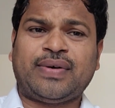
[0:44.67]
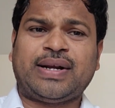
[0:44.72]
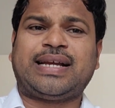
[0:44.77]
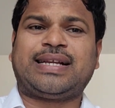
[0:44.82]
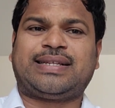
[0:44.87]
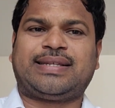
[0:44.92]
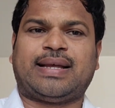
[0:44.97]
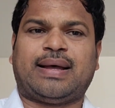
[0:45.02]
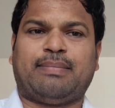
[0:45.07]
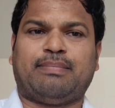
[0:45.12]
for
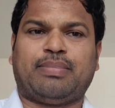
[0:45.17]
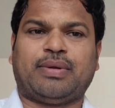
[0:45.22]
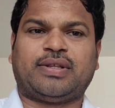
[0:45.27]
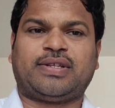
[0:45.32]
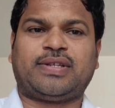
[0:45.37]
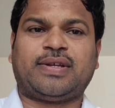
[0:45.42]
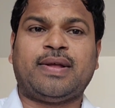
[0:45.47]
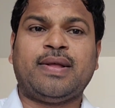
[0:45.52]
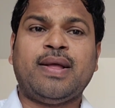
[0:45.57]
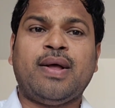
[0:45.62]

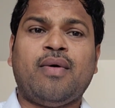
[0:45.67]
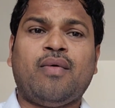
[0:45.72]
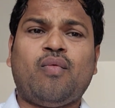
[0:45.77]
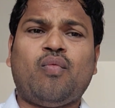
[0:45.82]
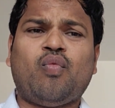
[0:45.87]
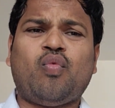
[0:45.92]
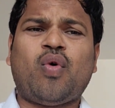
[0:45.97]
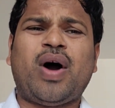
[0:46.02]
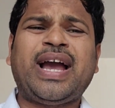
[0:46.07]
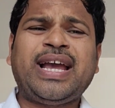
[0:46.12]
examples.
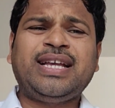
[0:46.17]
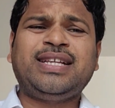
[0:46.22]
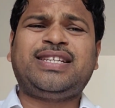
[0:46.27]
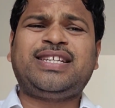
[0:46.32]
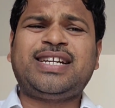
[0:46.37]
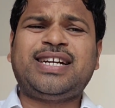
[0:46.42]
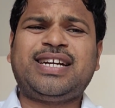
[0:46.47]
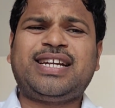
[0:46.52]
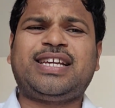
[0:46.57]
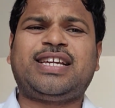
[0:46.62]
Why
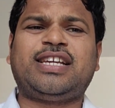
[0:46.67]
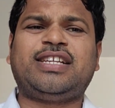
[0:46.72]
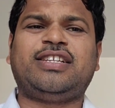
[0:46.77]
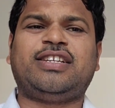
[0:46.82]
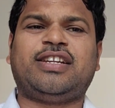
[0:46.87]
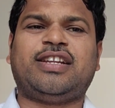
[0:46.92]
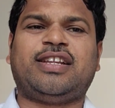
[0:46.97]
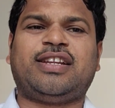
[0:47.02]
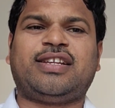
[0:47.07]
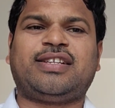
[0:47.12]
genetic
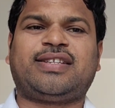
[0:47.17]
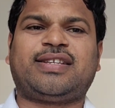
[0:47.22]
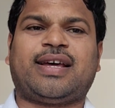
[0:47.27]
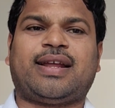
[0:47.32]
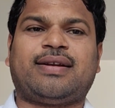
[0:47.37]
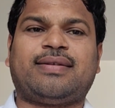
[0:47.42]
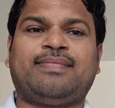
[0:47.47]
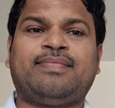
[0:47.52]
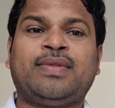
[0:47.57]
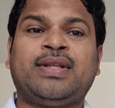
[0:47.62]
engineering, sir?